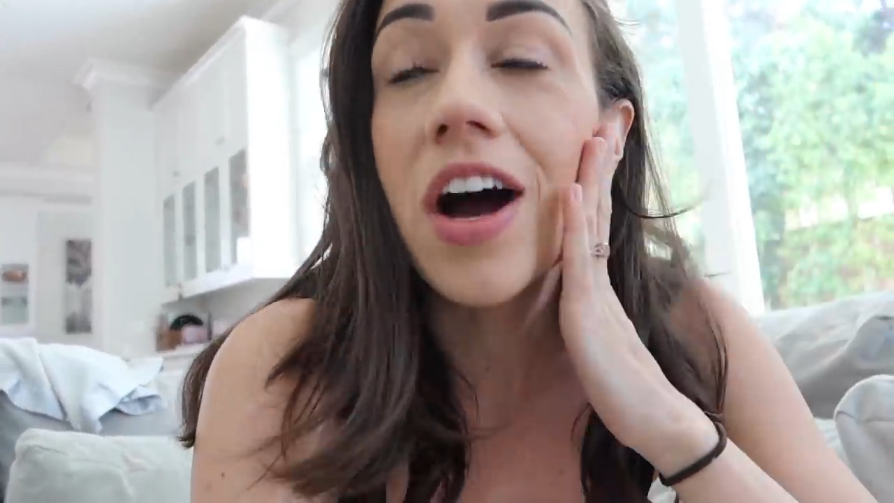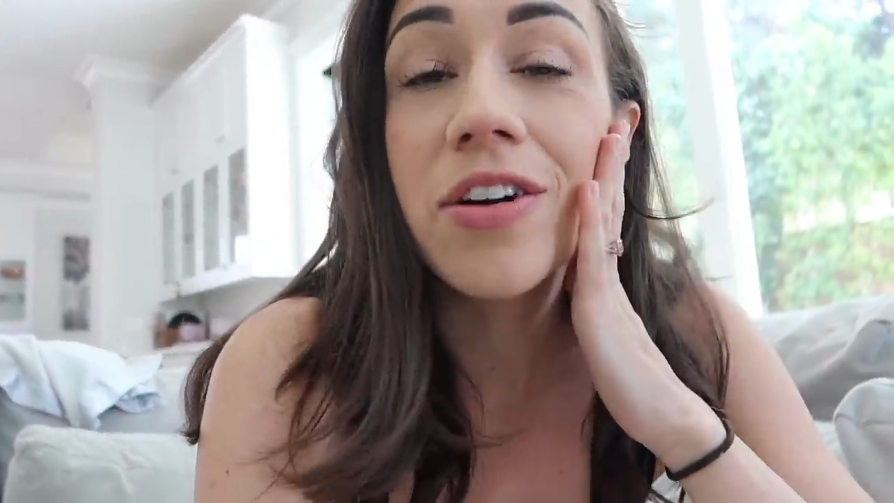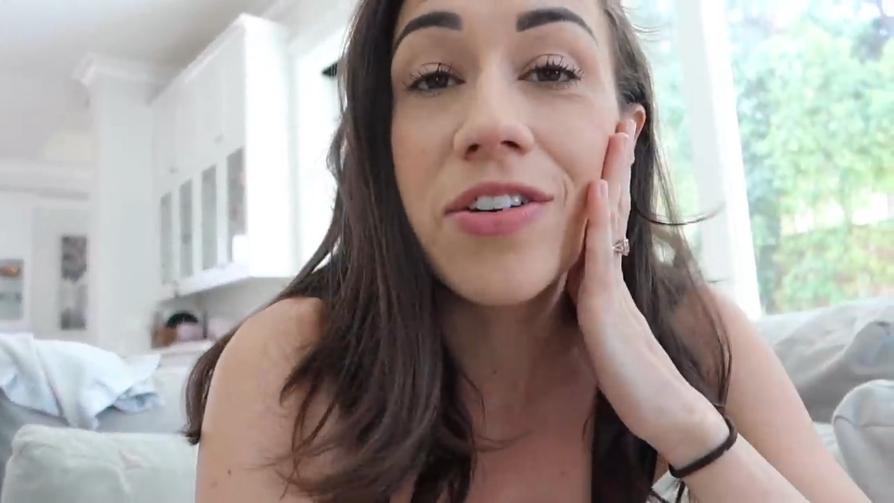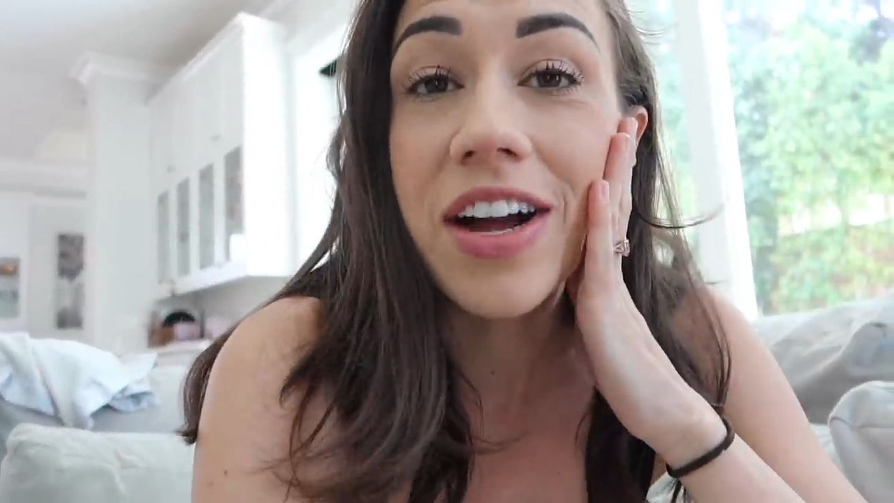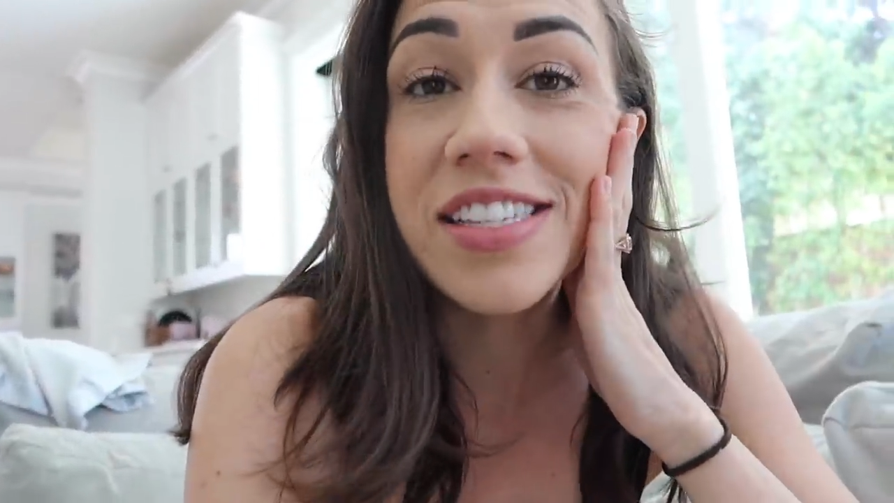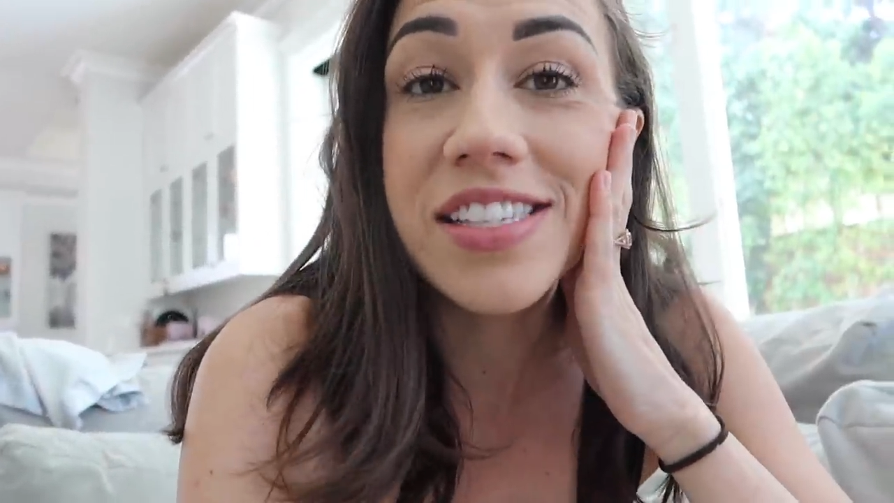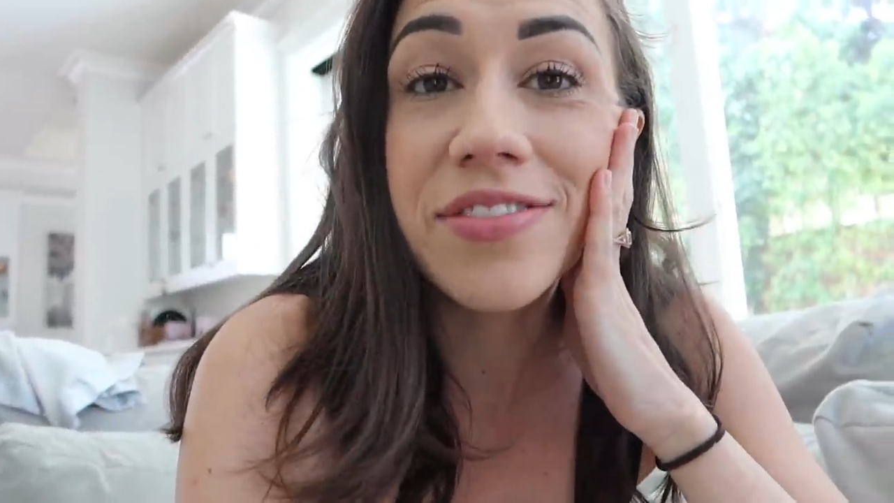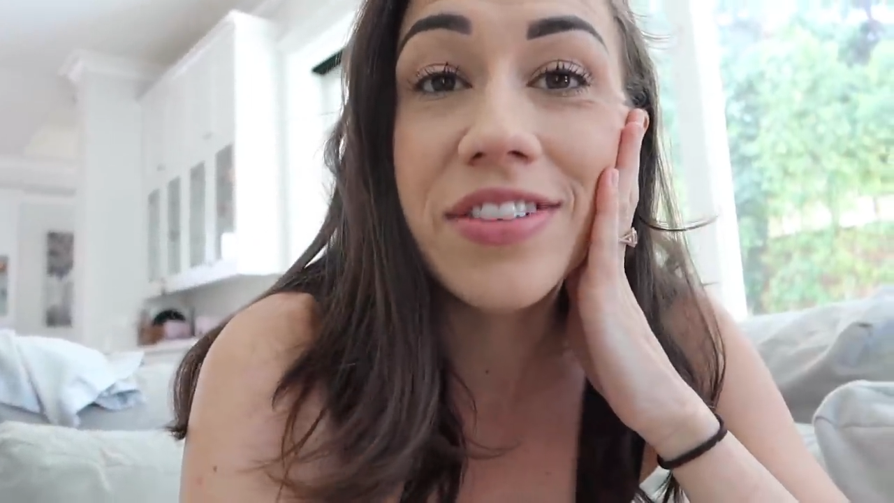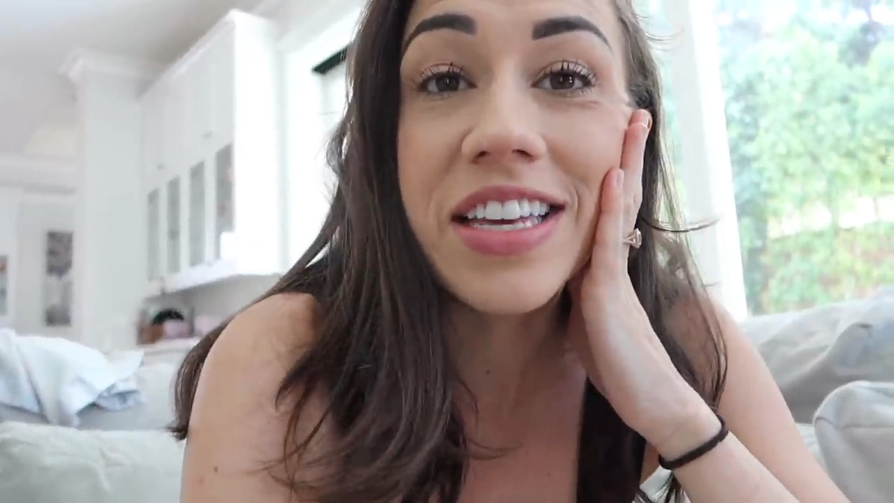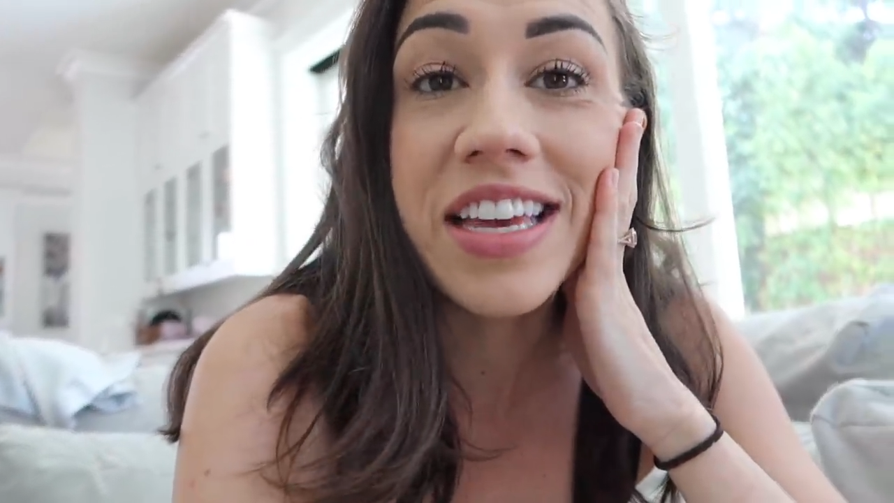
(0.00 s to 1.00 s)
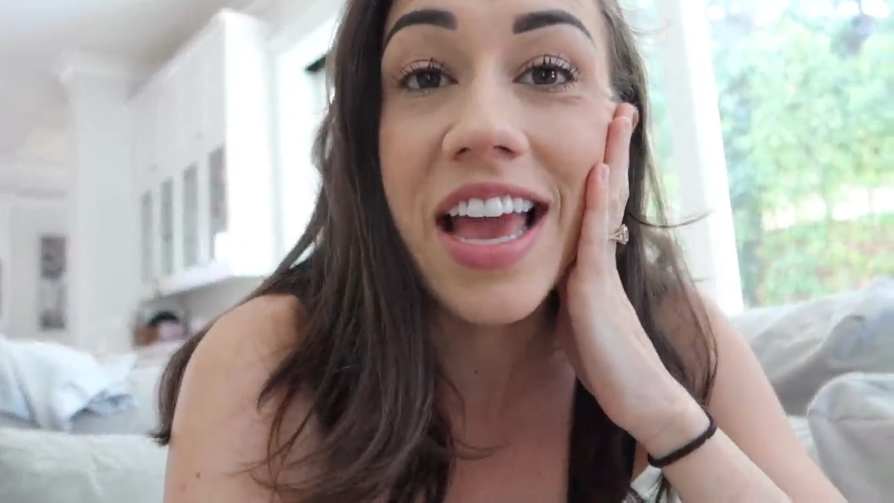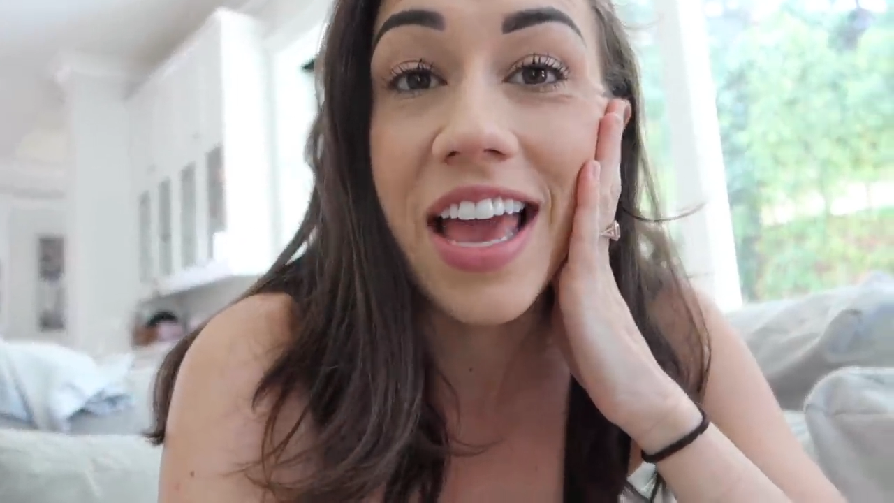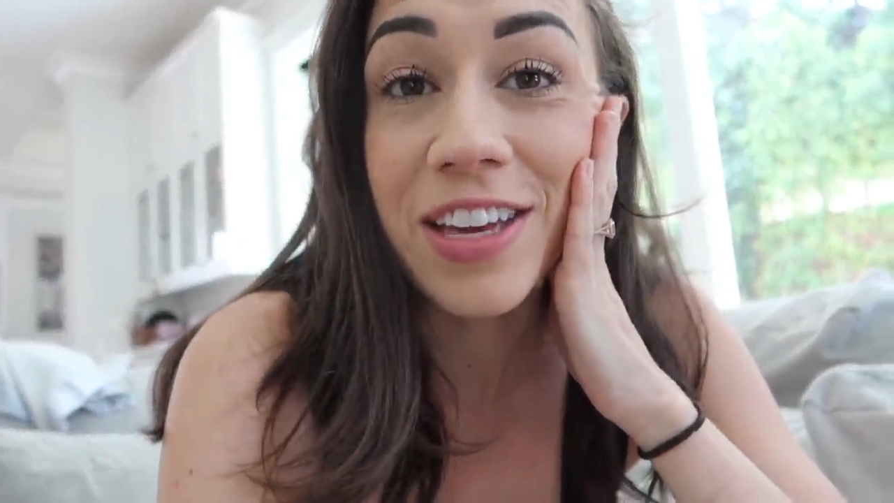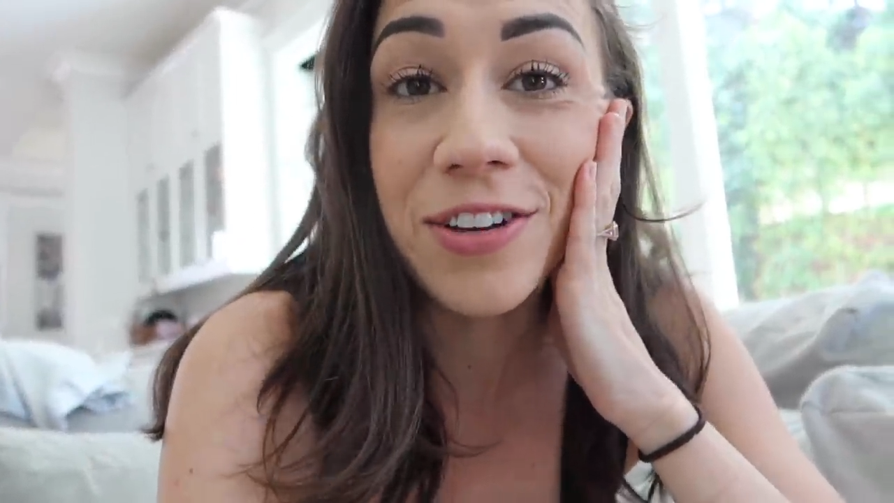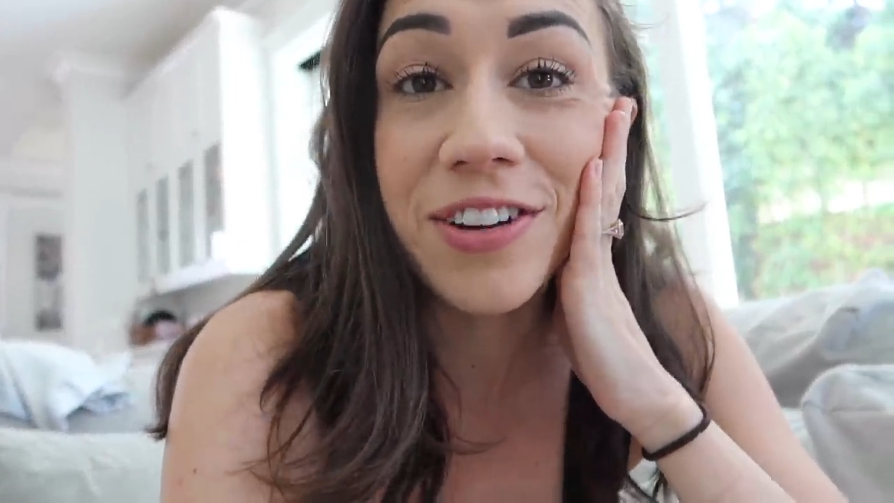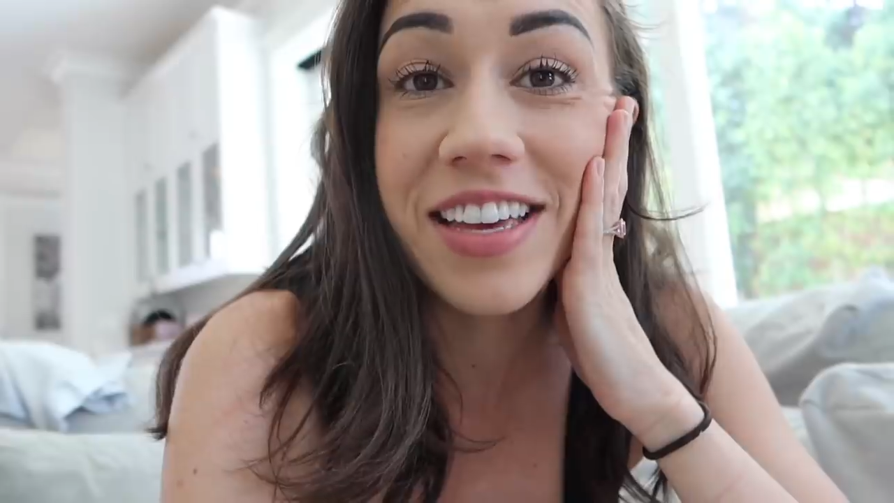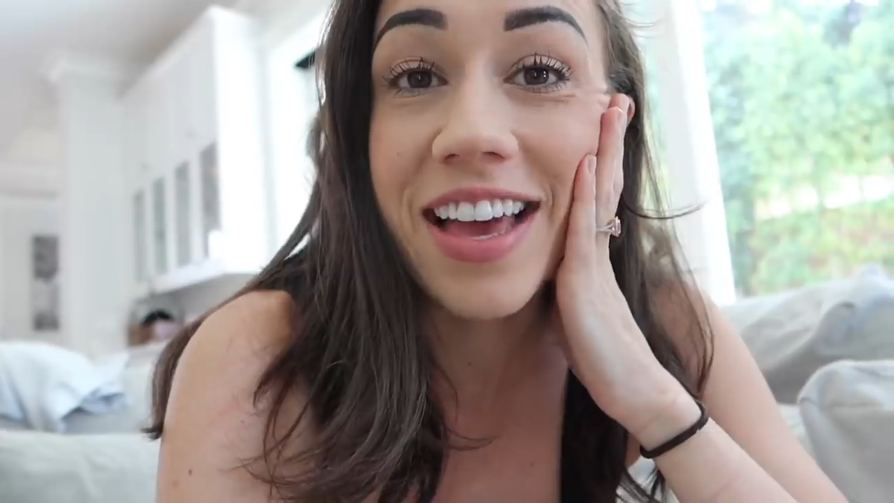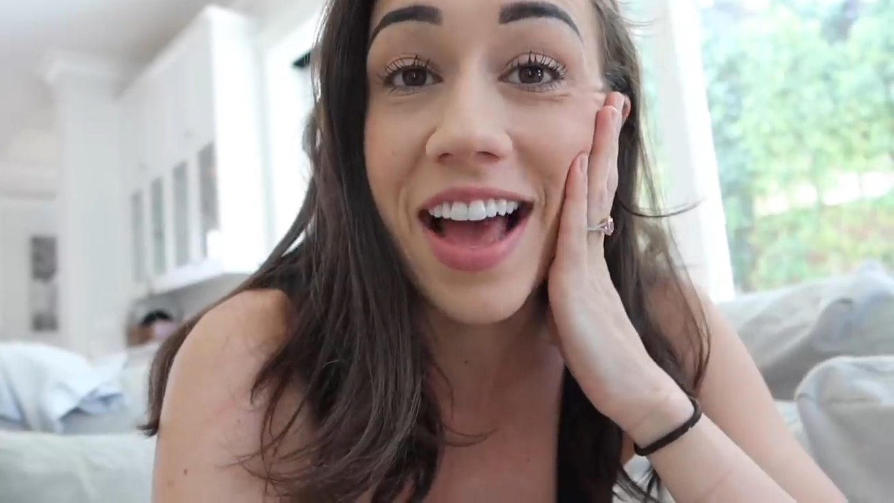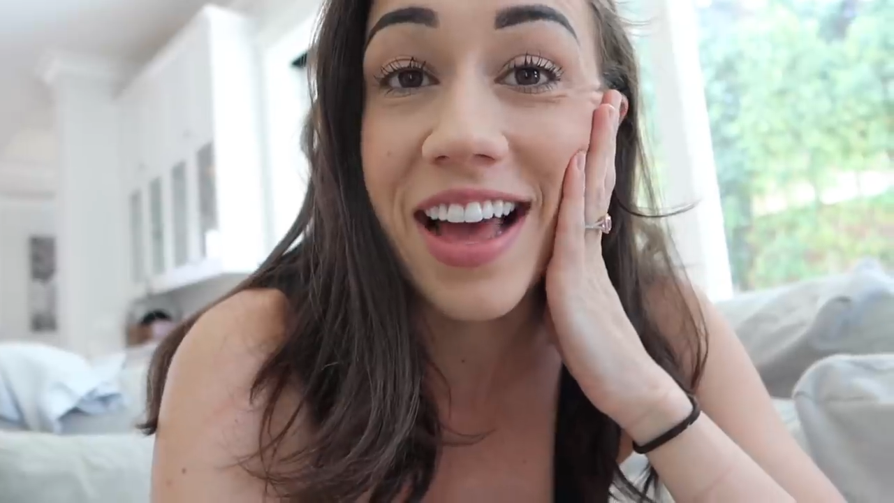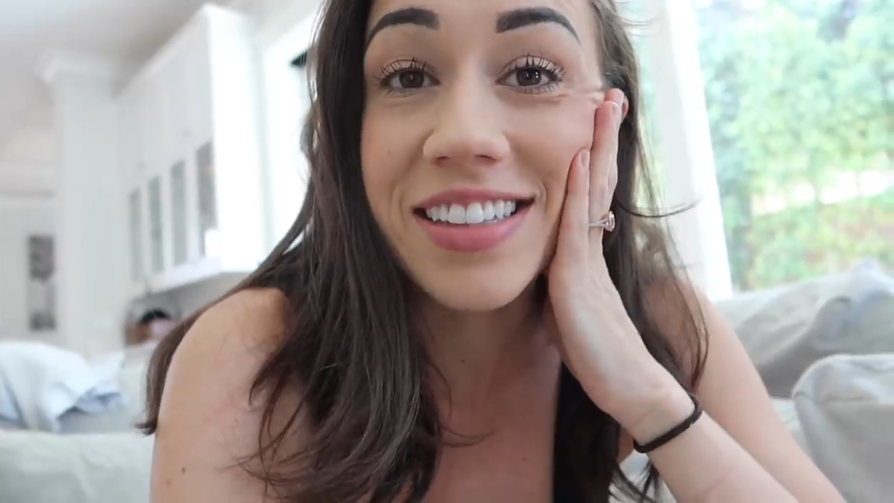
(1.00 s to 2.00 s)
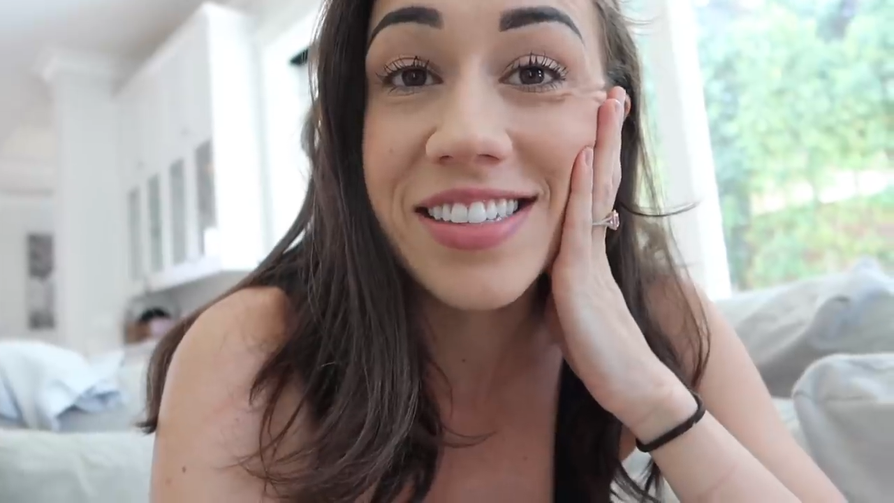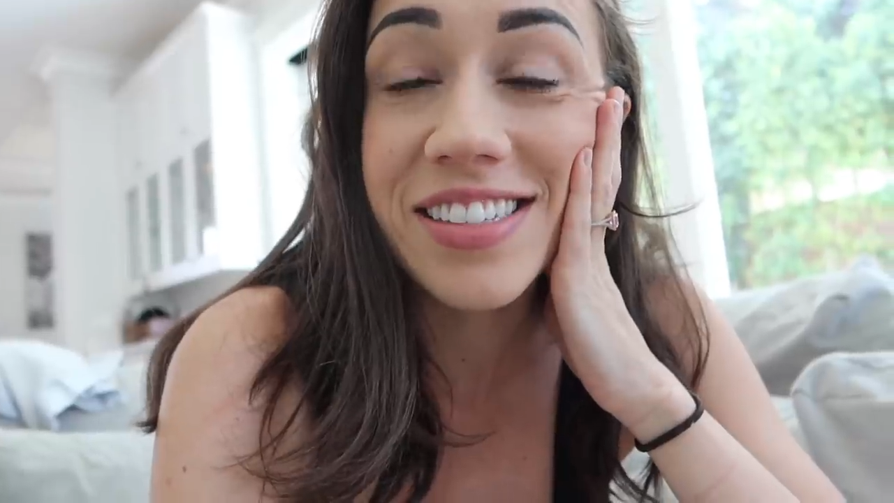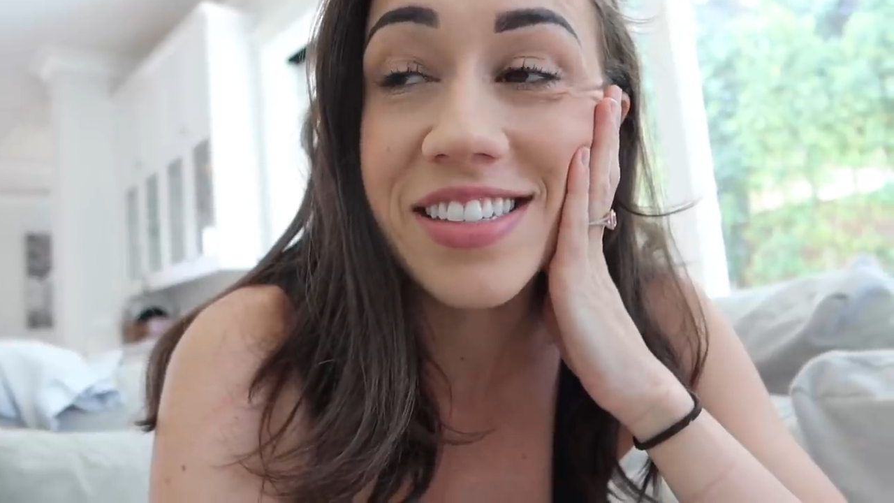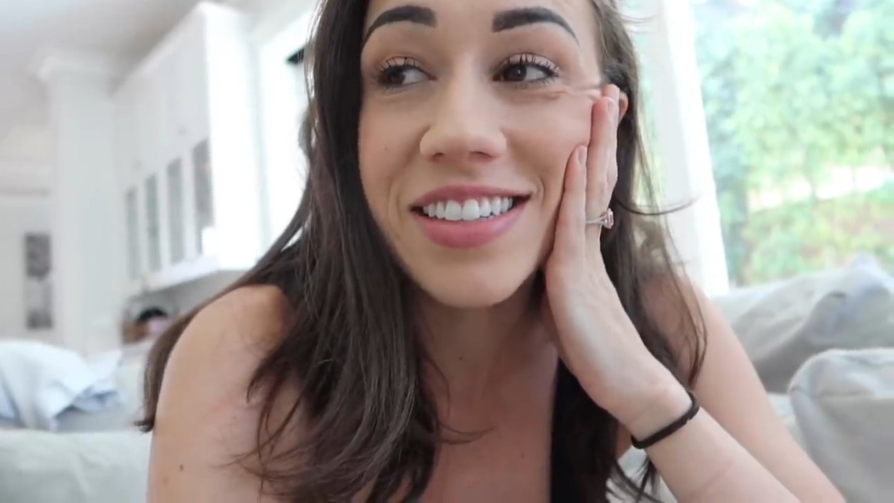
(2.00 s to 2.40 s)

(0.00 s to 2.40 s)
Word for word: aggressively angry cats